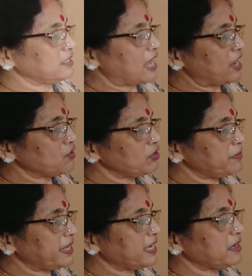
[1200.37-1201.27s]
Now you'll
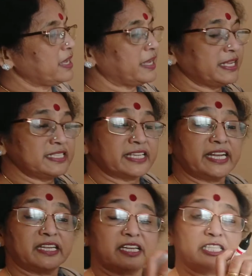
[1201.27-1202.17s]
make in
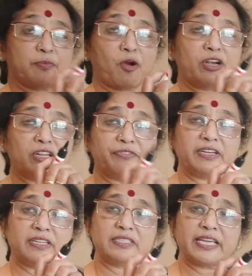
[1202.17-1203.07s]
center is point of
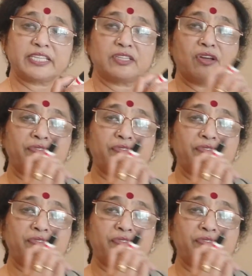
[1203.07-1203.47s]
intersection